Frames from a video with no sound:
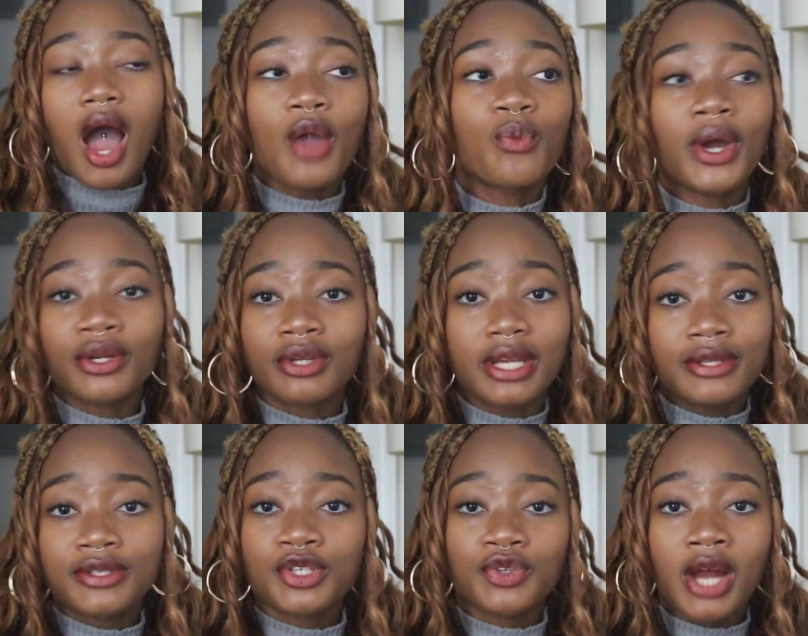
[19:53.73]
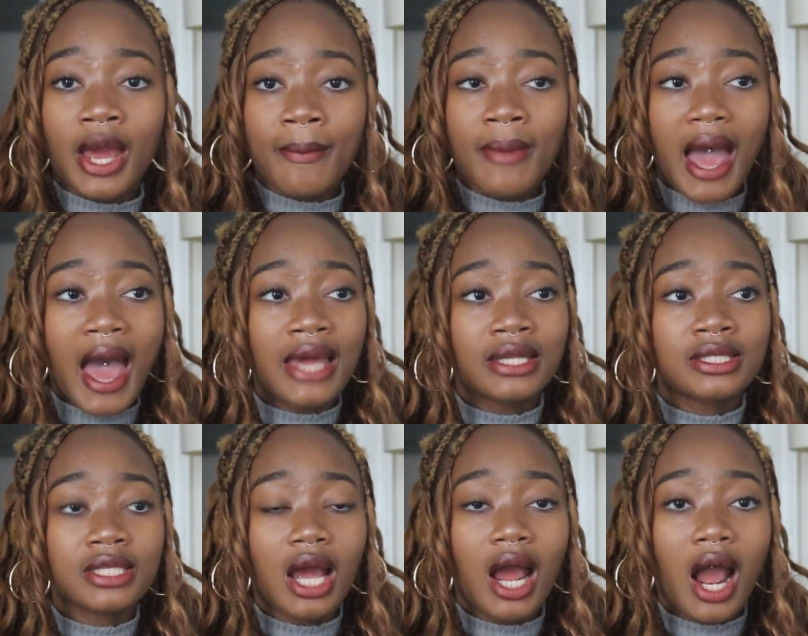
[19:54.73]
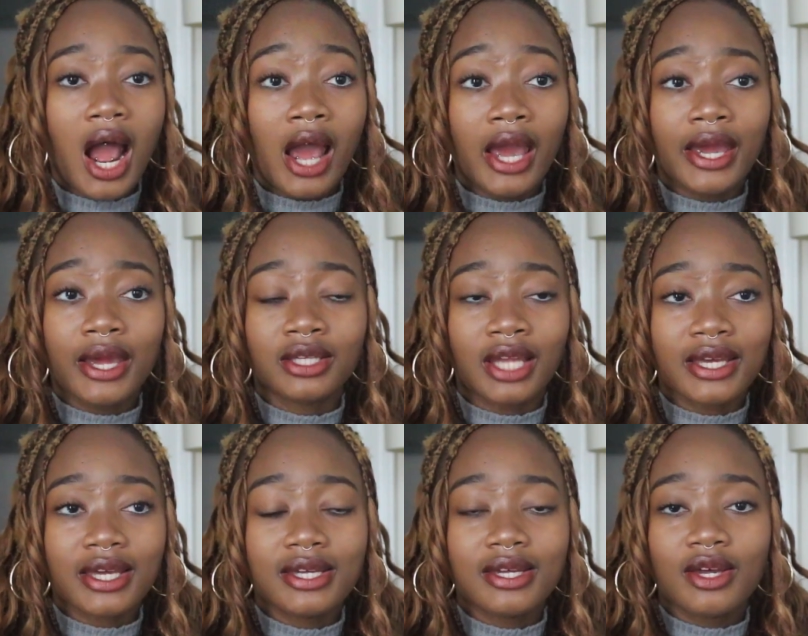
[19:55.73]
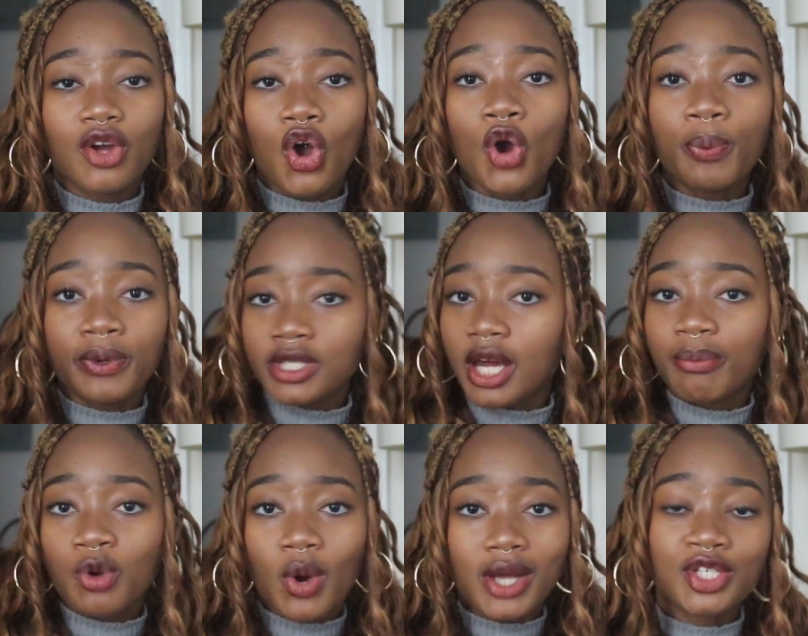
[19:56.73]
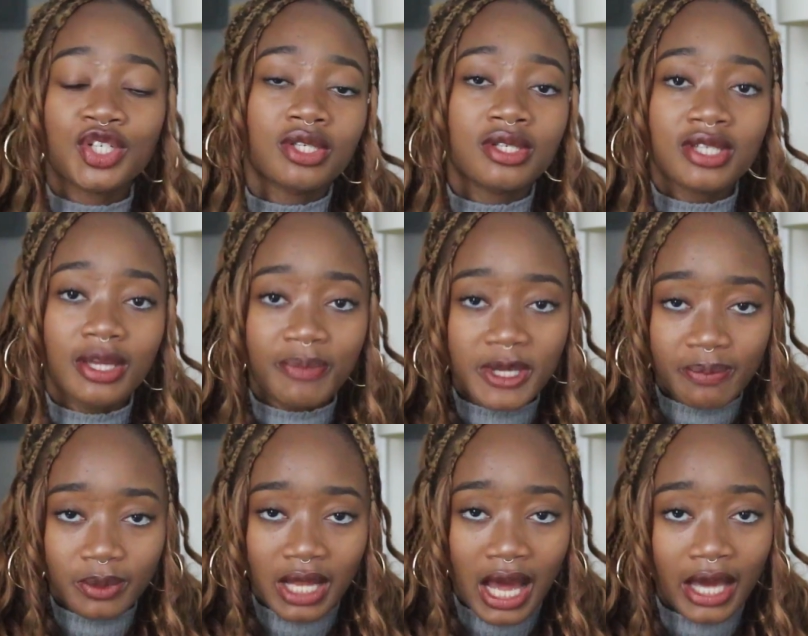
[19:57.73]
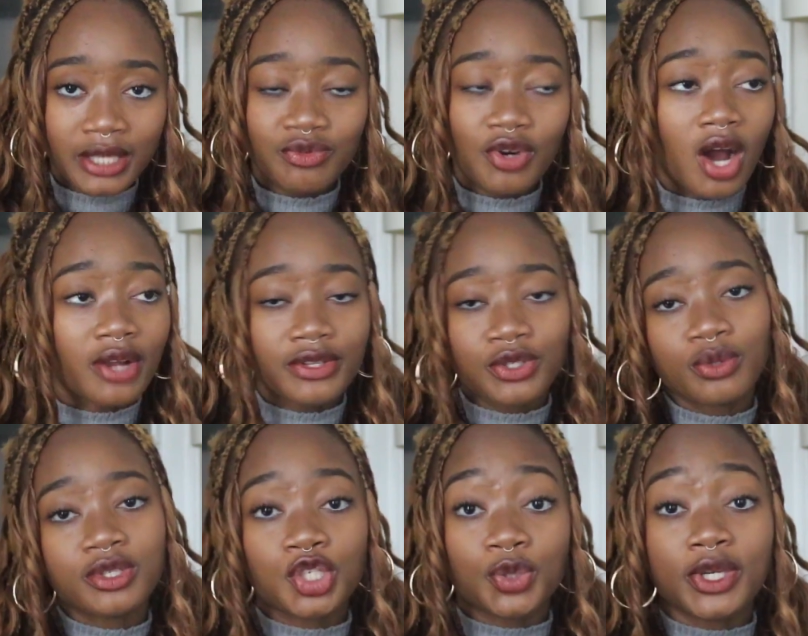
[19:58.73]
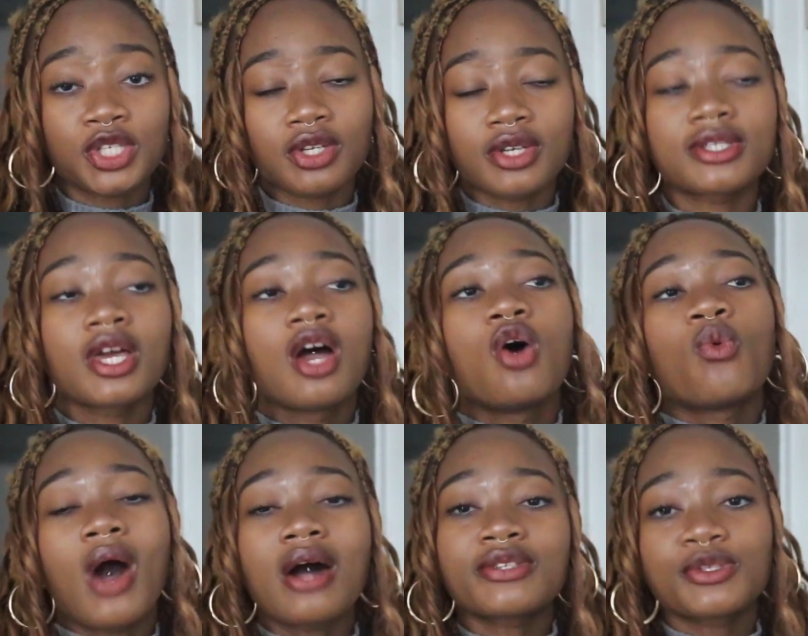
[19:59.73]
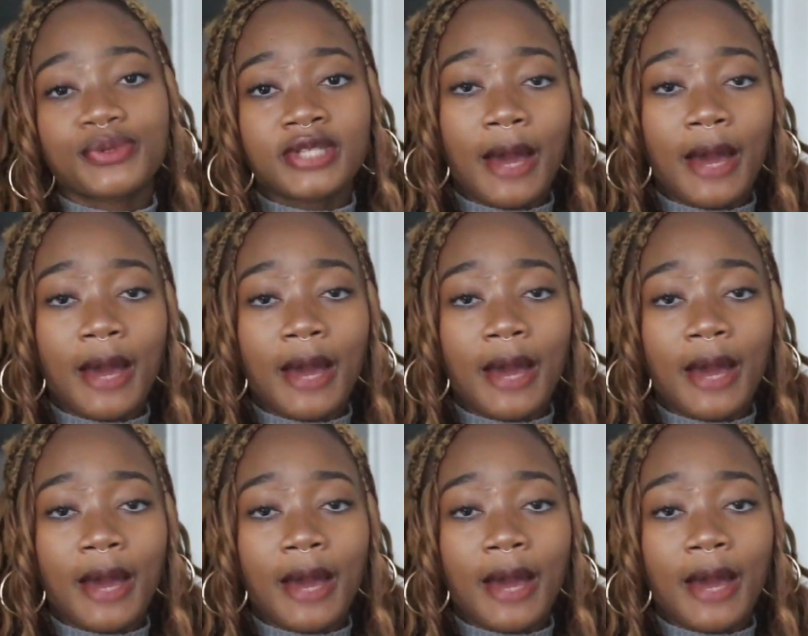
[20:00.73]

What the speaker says: I went on Instagram and I like opened up questions that people had regarding this whole situation, because whilst this was